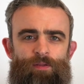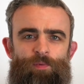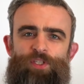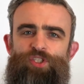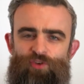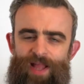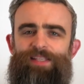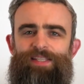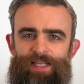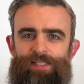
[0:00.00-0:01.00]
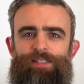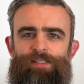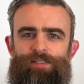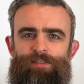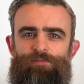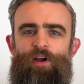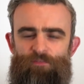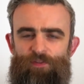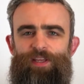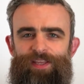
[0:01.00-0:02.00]
which translates
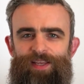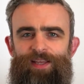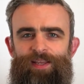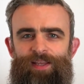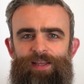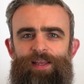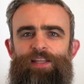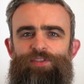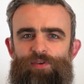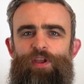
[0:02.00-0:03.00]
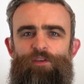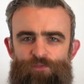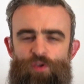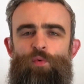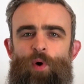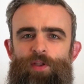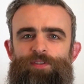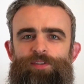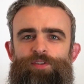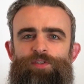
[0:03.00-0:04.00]
roughly into, if you want
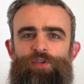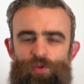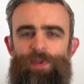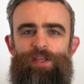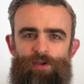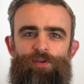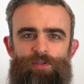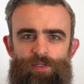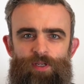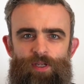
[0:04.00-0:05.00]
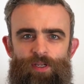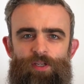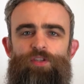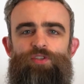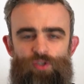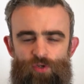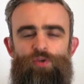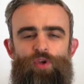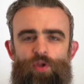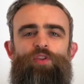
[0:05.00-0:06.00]
to be good,
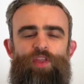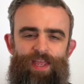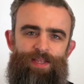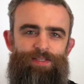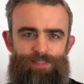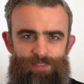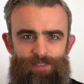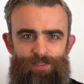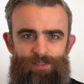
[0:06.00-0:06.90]
do good things.